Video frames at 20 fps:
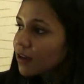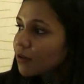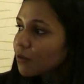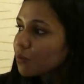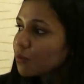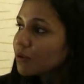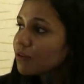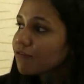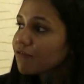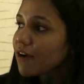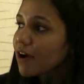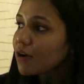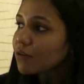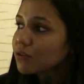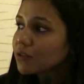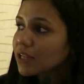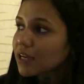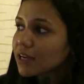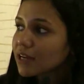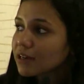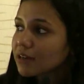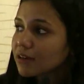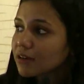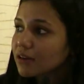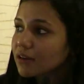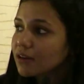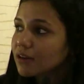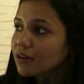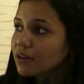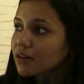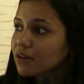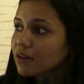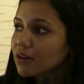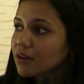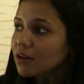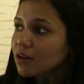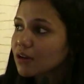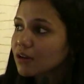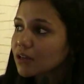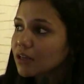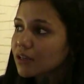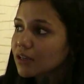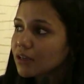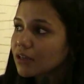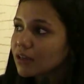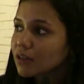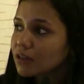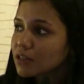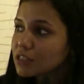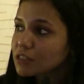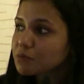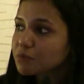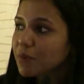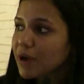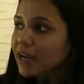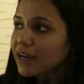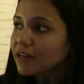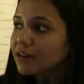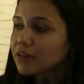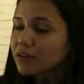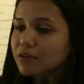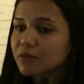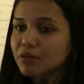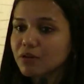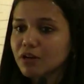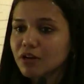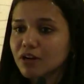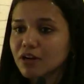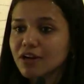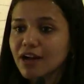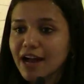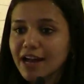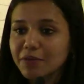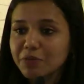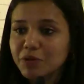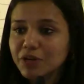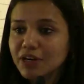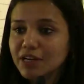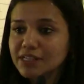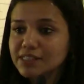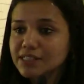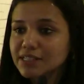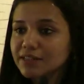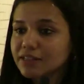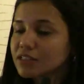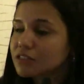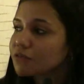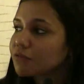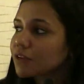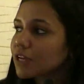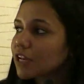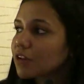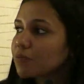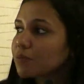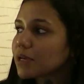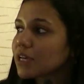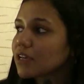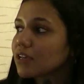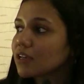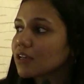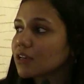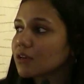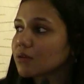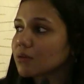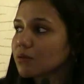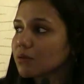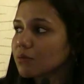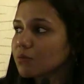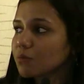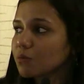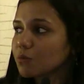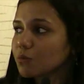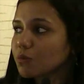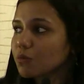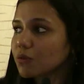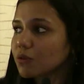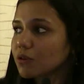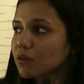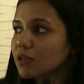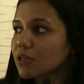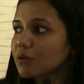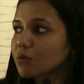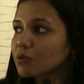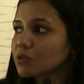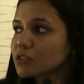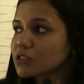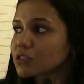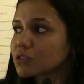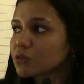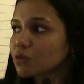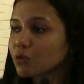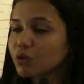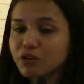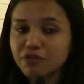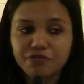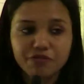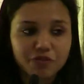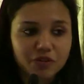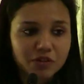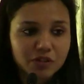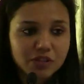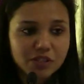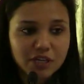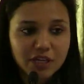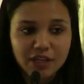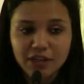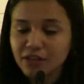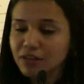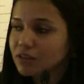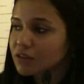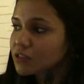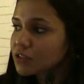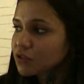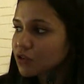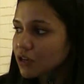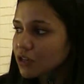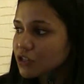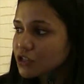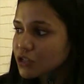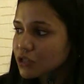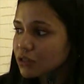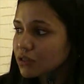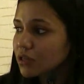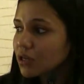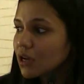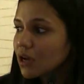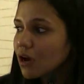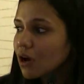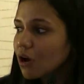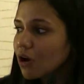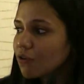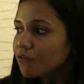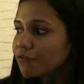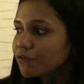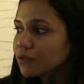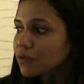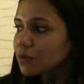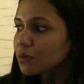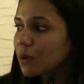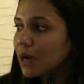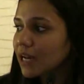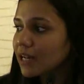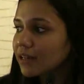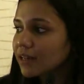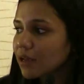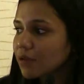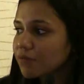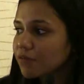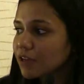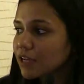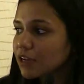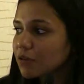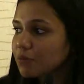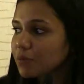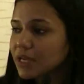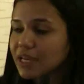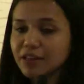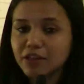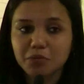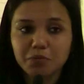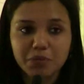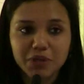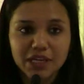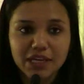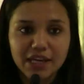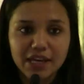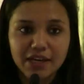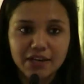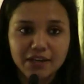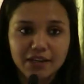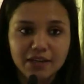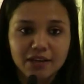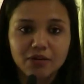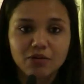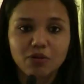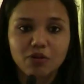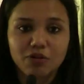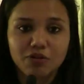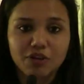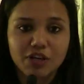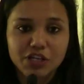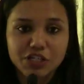We found that despite chimerizing this VLP, there was no difference in the structure of the wild-type VLP and the P18 or